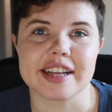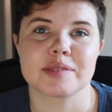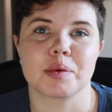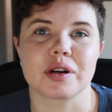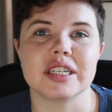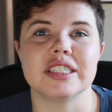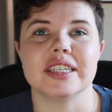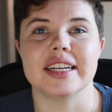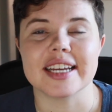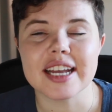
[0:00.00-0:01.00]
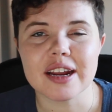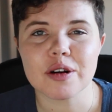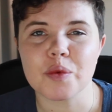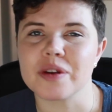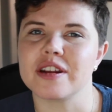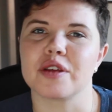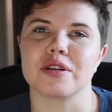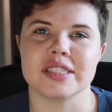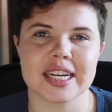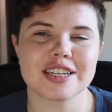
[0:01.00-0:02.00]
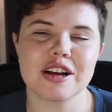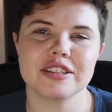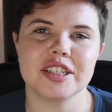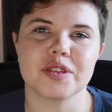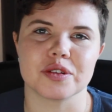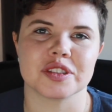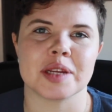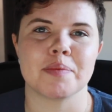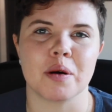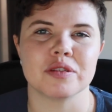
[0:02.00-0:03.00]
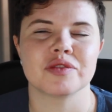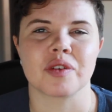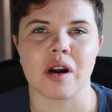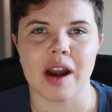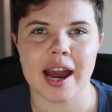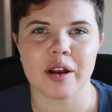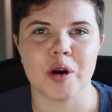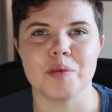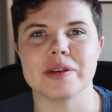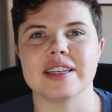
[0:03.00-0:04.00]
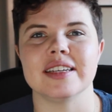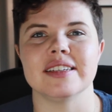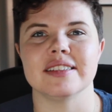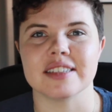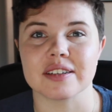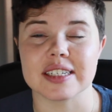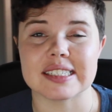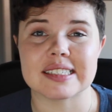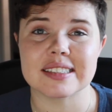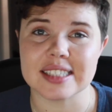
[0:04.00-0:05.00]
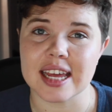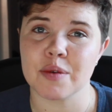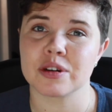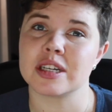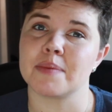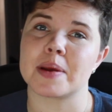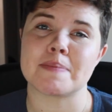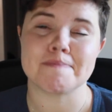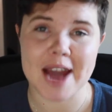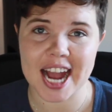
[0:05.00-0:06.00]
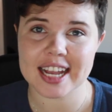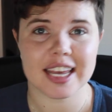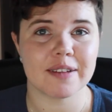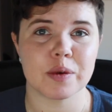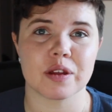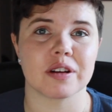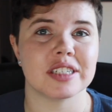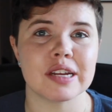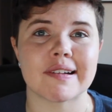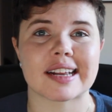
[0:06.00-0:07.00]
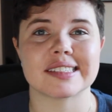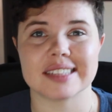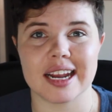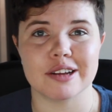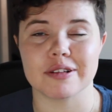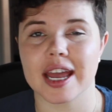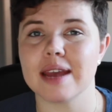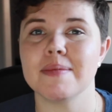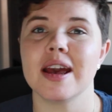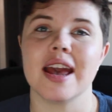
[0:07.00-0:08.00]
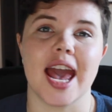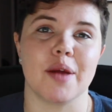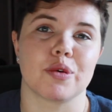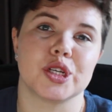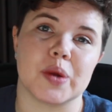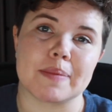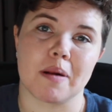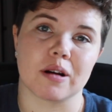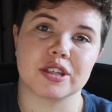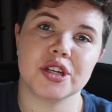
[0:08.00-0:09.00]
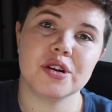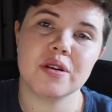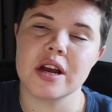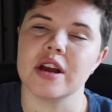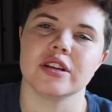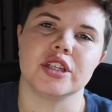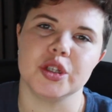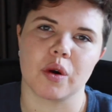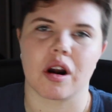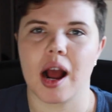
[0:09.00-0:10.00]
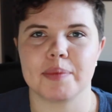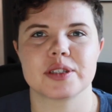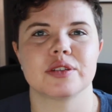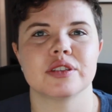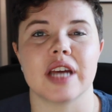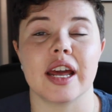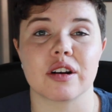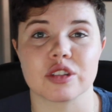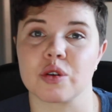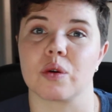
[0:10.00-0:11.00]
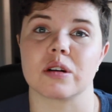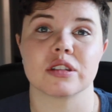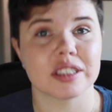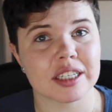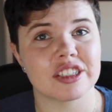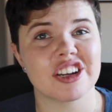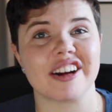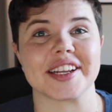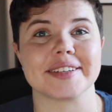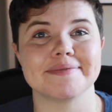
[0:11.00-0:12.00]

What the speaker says: Exploration here with another Technology Thursday post for our At Home with DE series. Today we're jumping back in with our T-rex Dino game and we're doing part 2 to do our obstacles and our score. So let's get started.